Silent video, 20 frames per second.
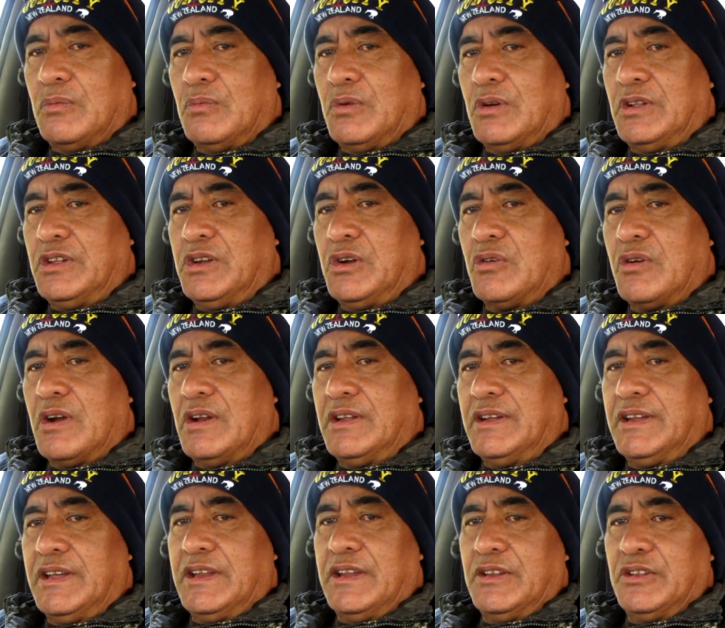well, you're only
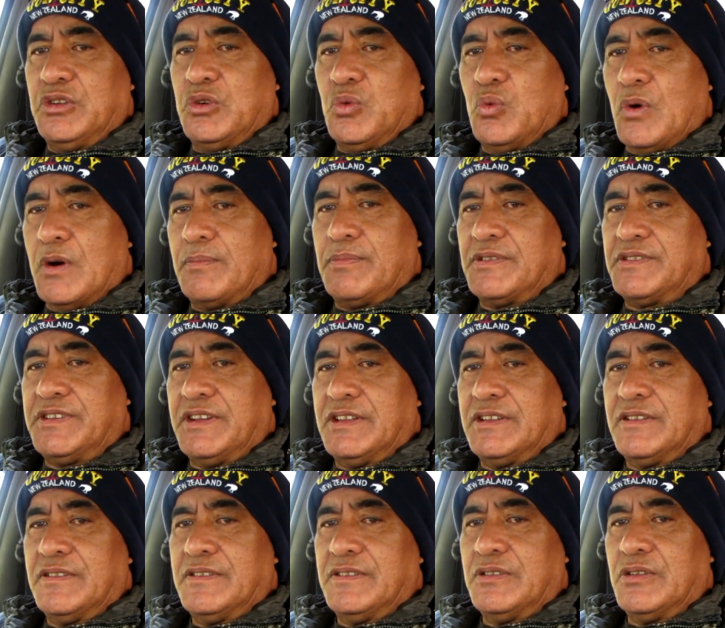getting to
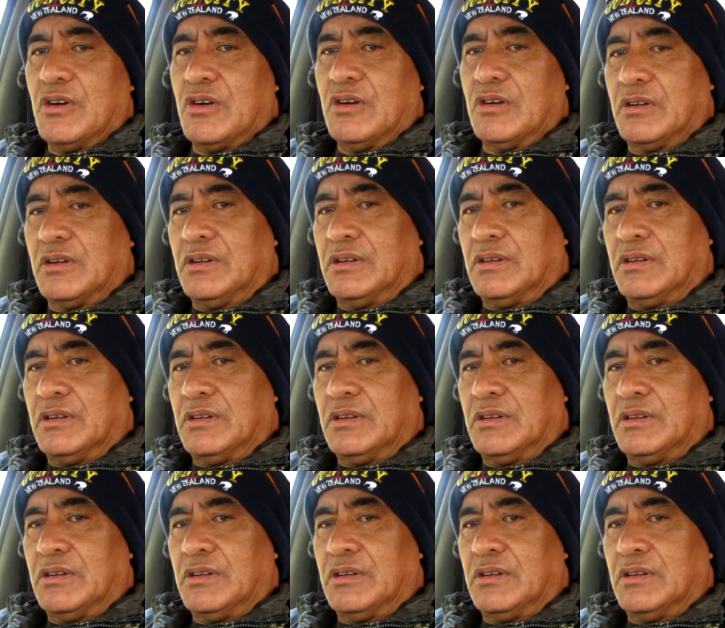1% of the dog.